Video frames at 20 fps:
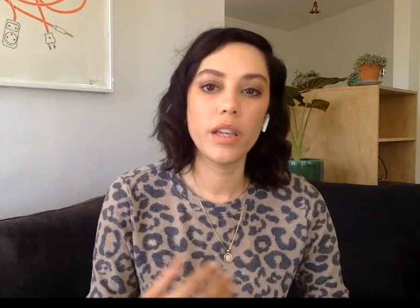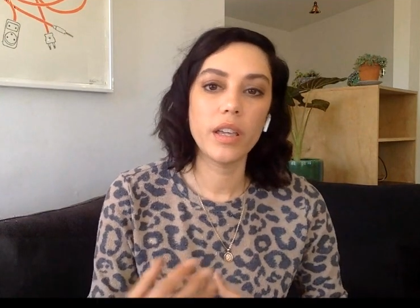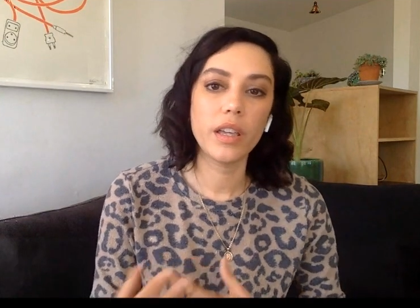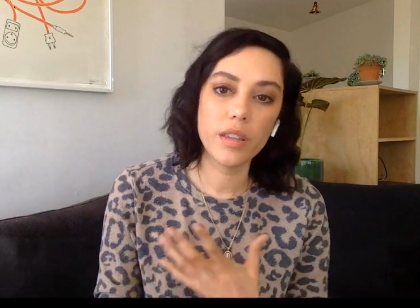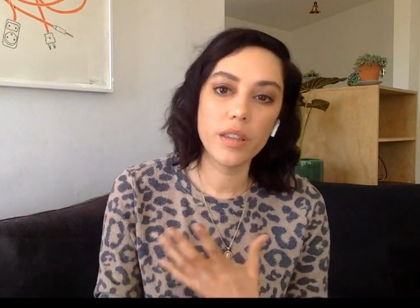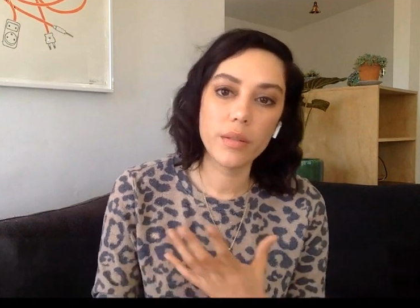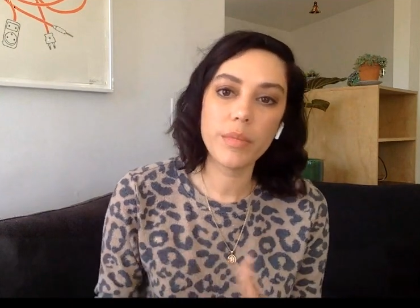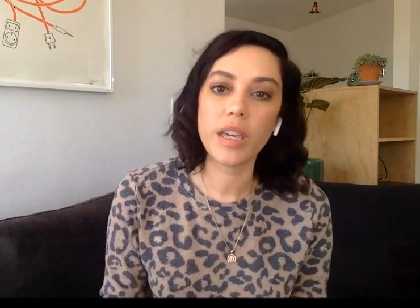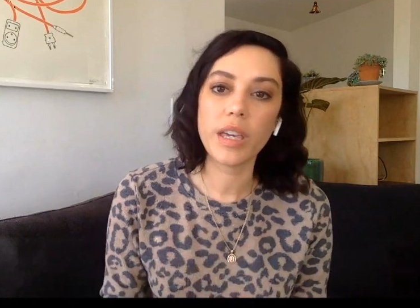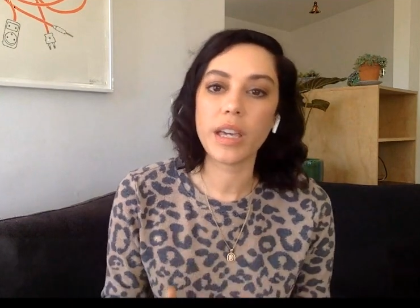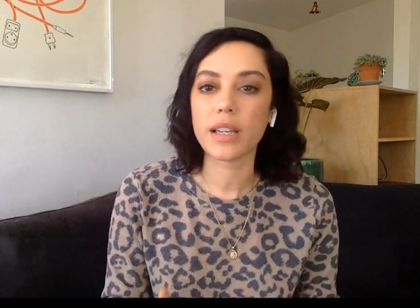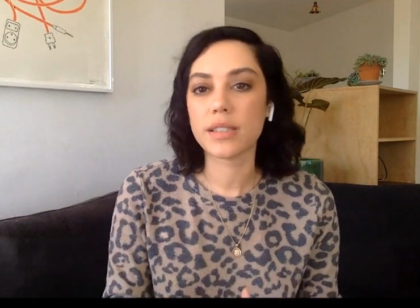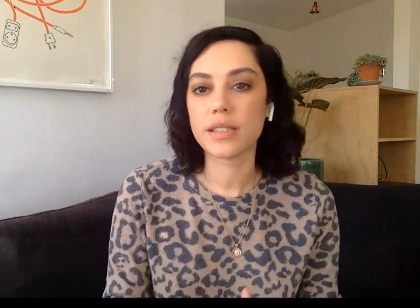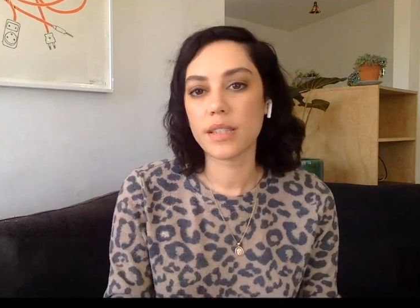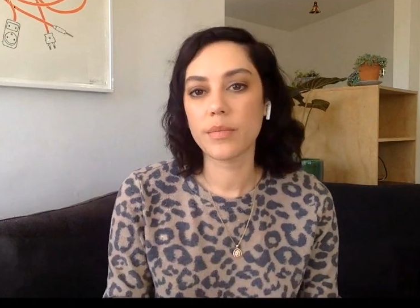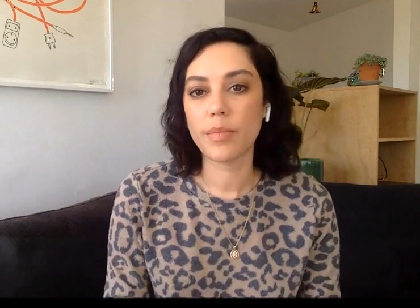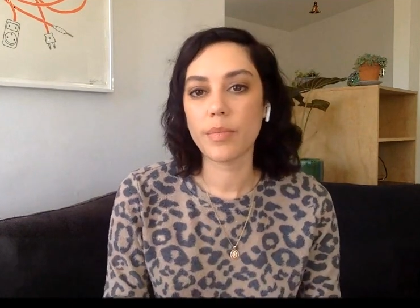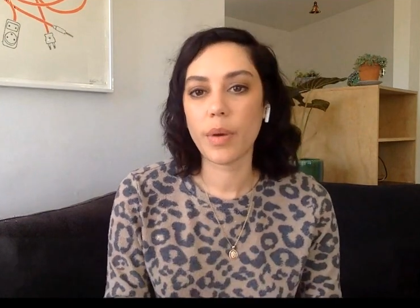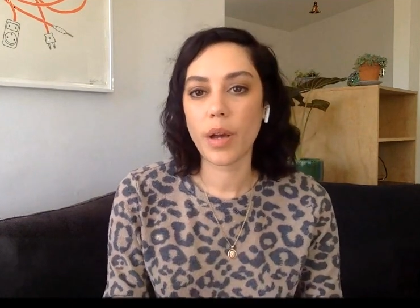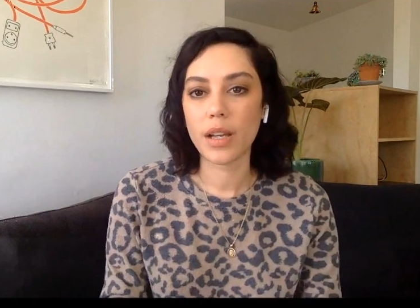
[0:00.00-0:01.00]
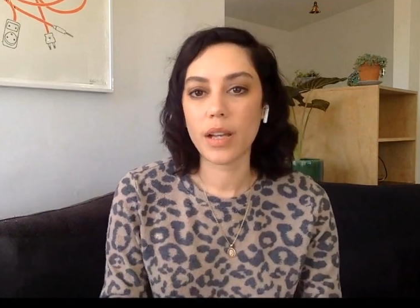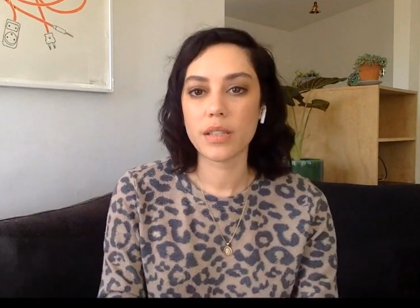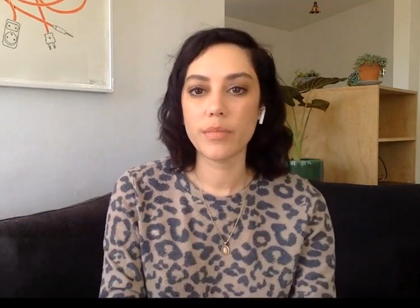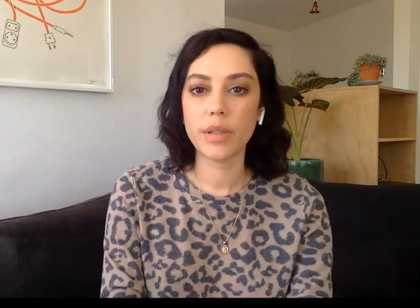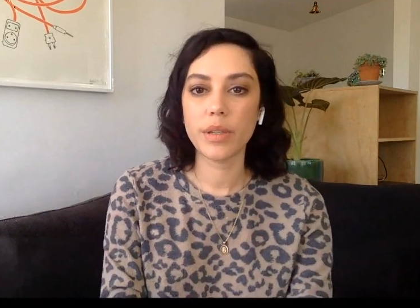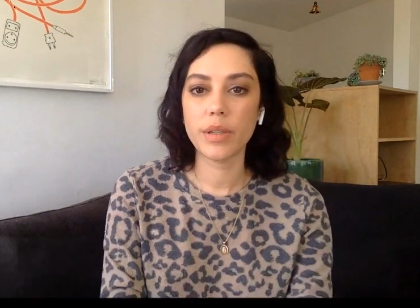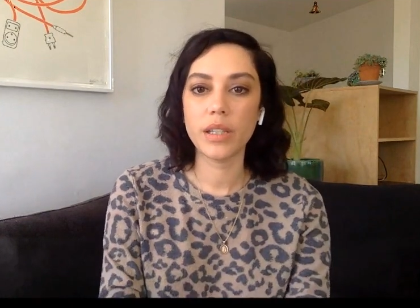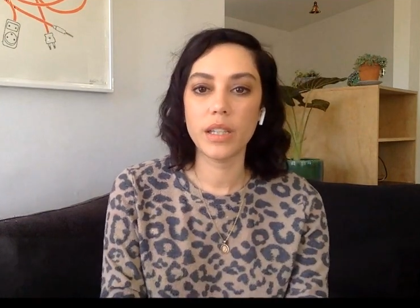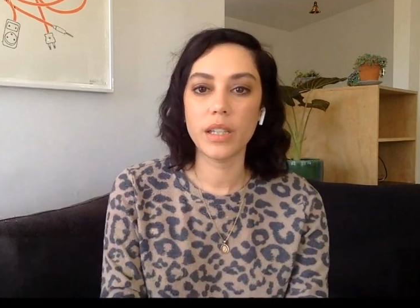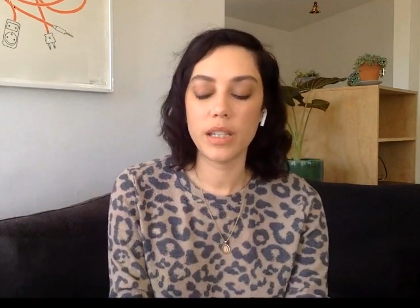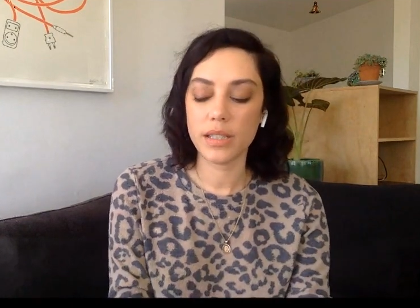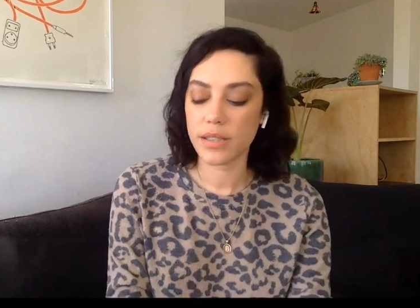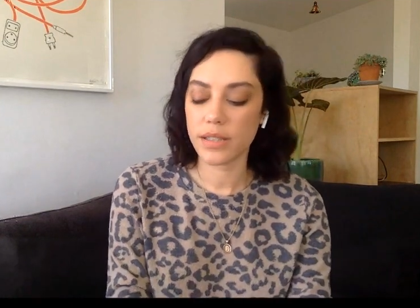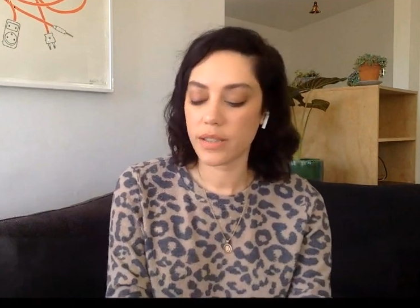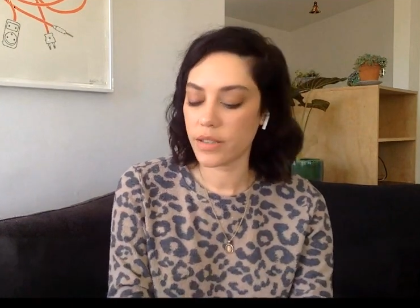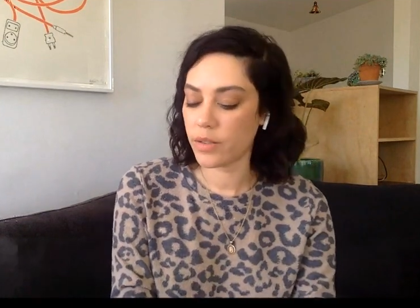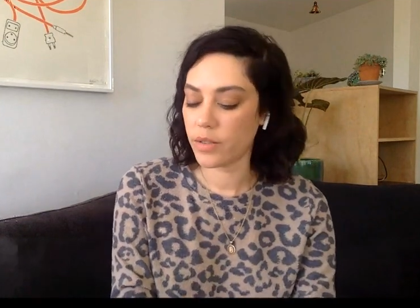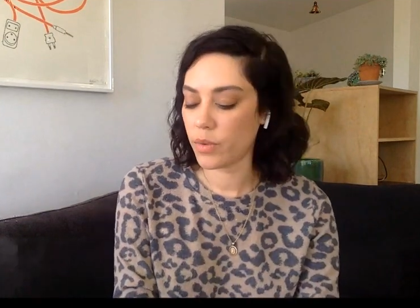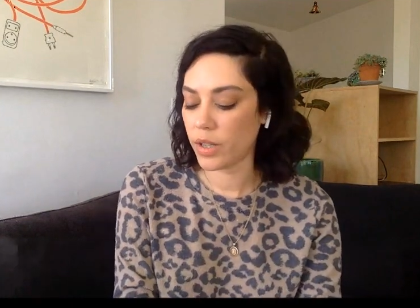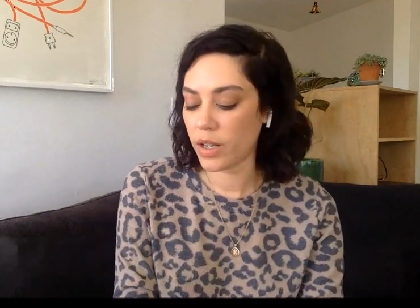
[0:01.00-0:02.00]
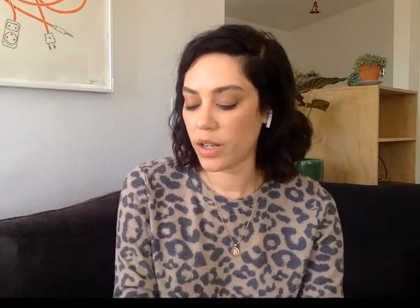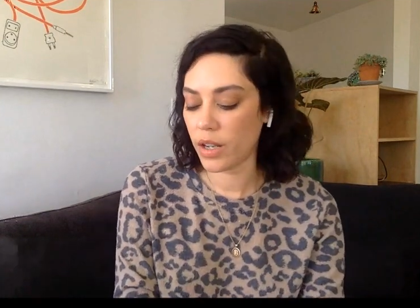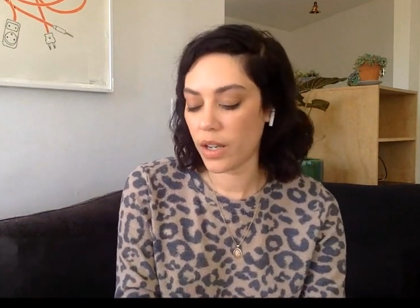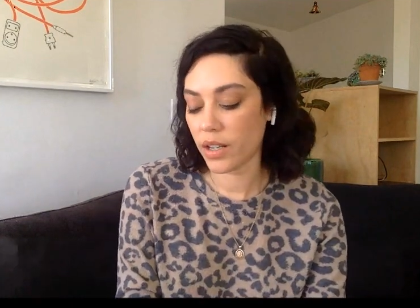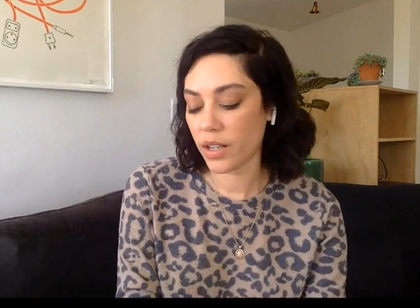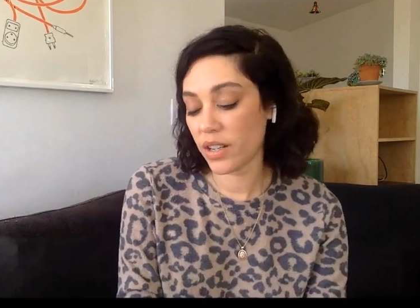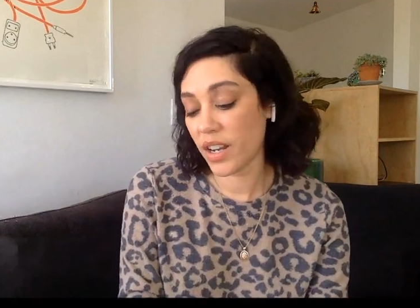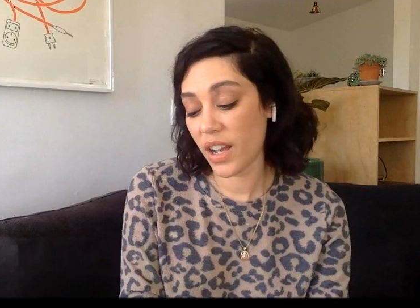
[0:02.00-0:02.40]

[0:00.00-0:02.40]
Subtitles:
in the mix and possibilities and whatnot.